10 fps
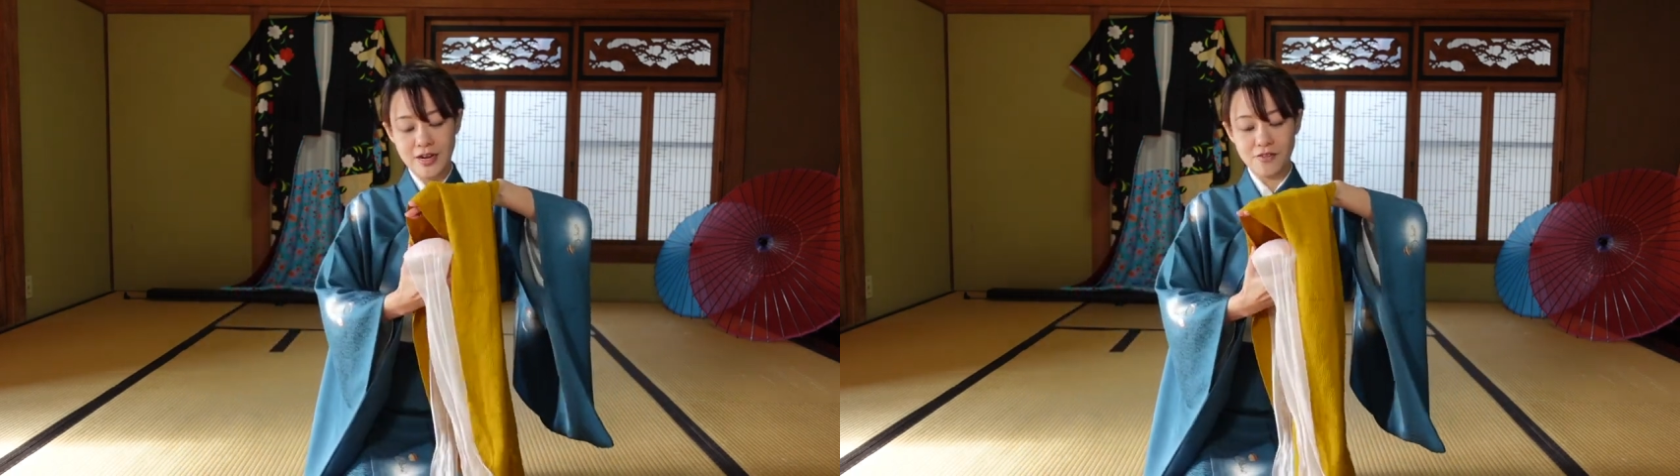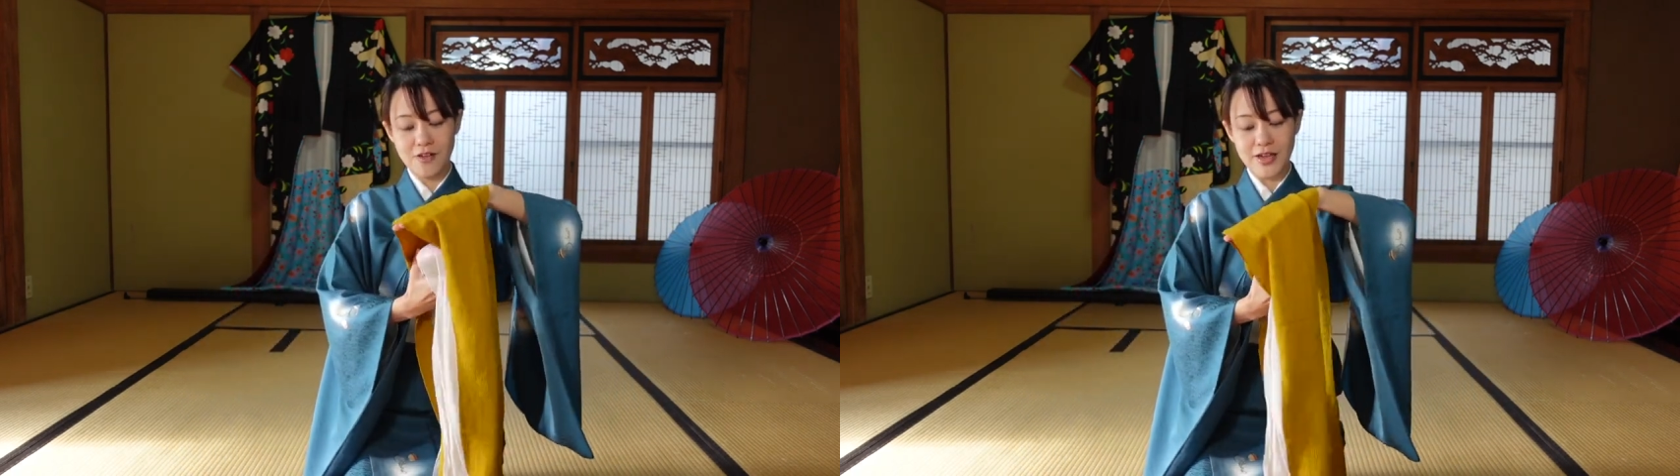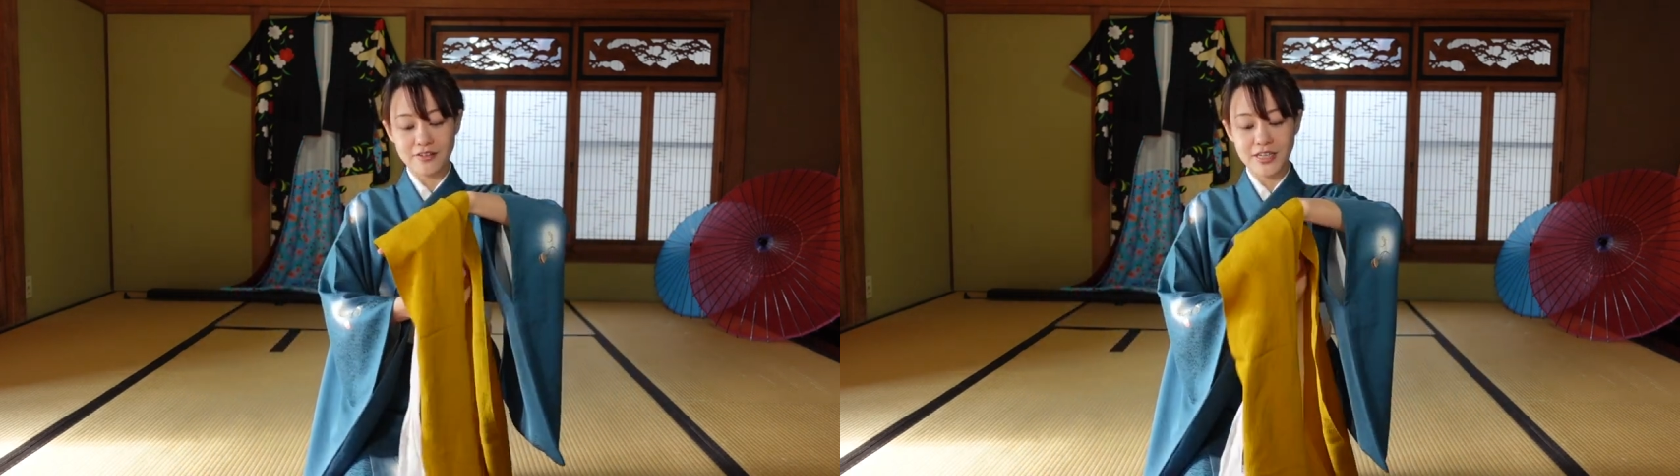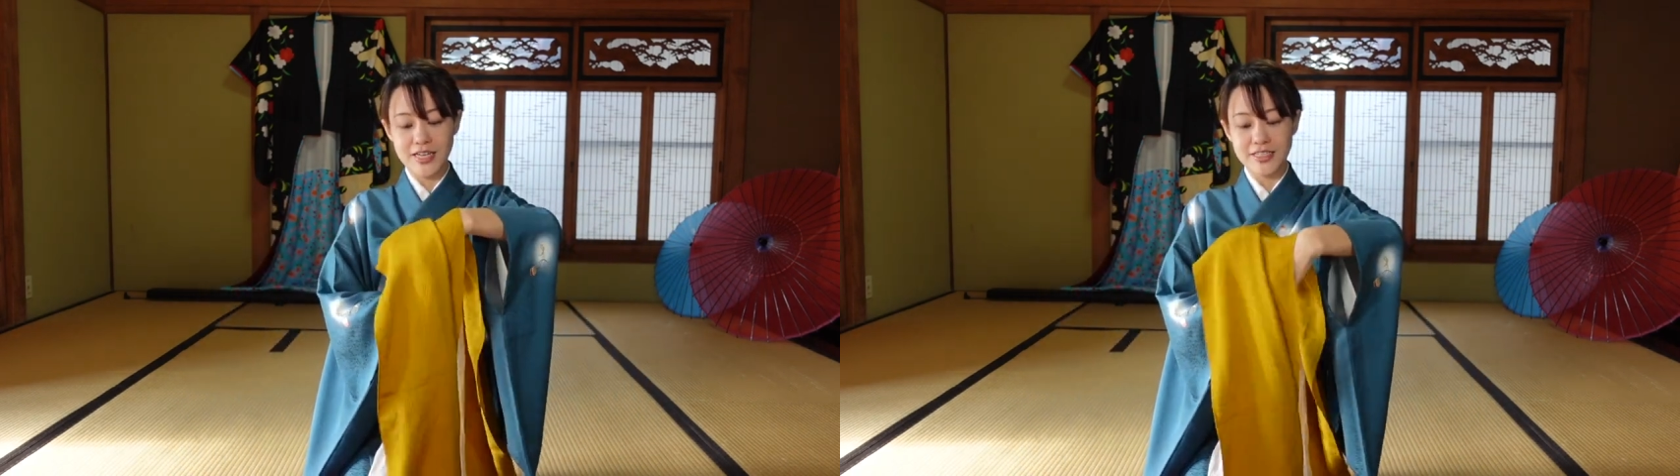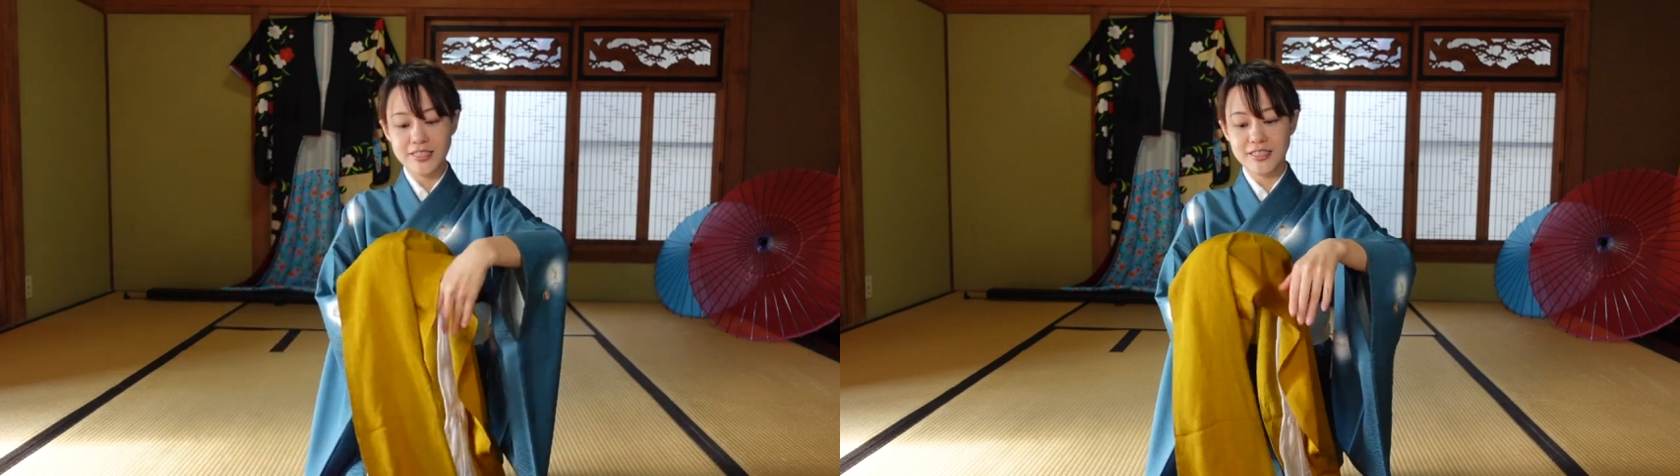like
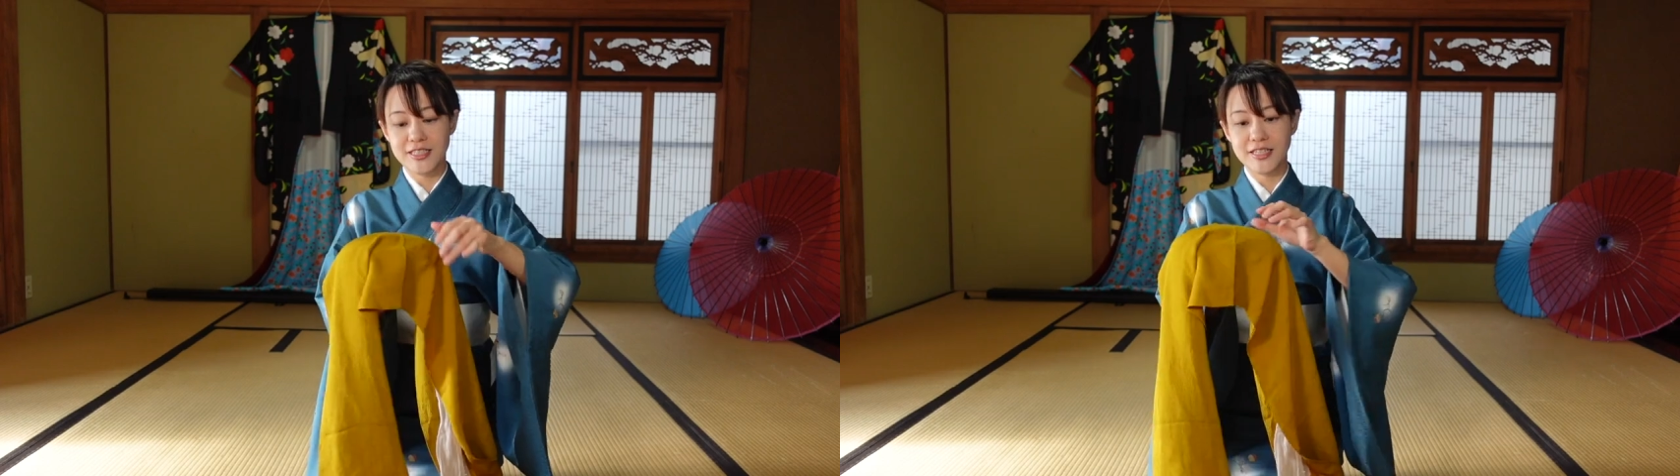this.